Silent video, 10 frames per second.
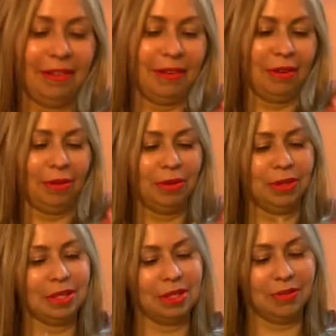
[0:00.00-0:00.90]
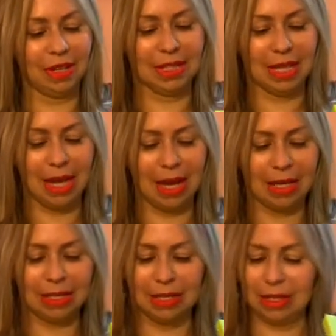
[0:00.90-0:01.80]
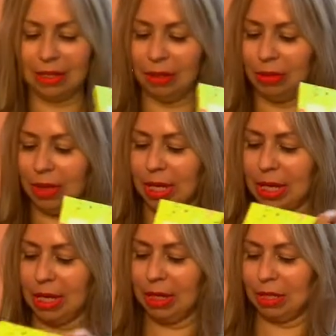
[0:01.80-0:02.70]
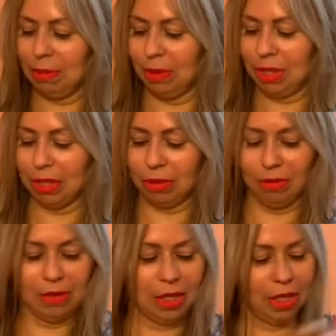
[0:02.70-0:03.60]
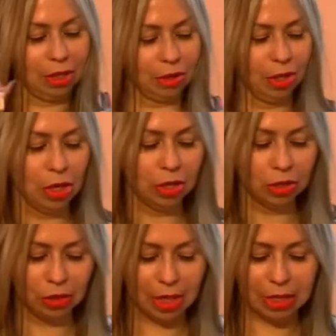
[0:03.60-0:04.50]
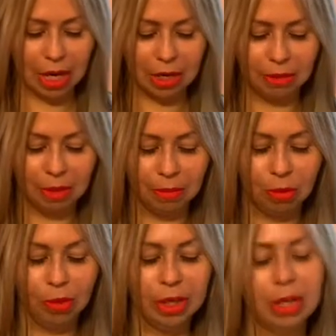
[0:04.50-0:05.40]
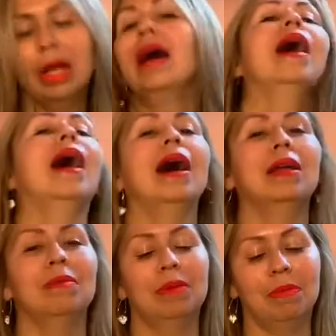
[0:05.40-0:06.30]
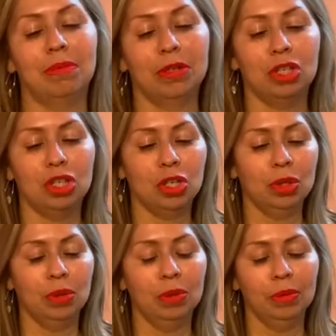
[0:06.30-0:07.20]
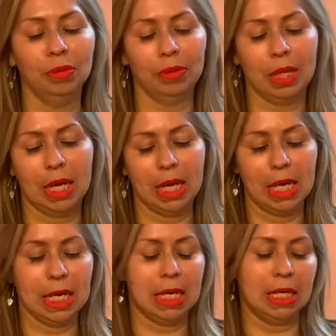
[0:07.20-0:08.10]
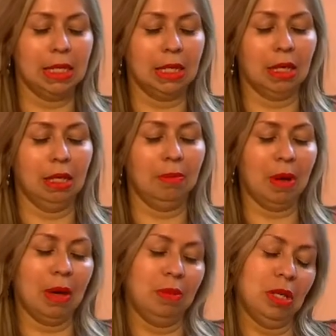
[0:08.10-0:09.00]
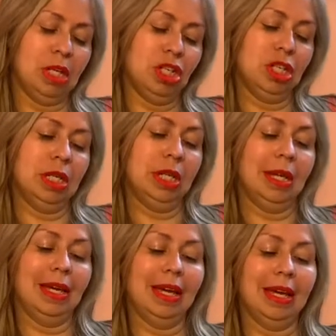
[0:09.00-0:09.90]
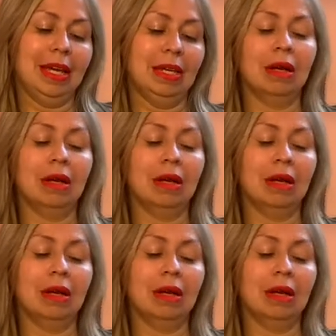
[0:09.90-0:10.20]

Oh, this is fantastic. Okay, let's put this over here. So that's item number one. Item number two is a lip ammunition in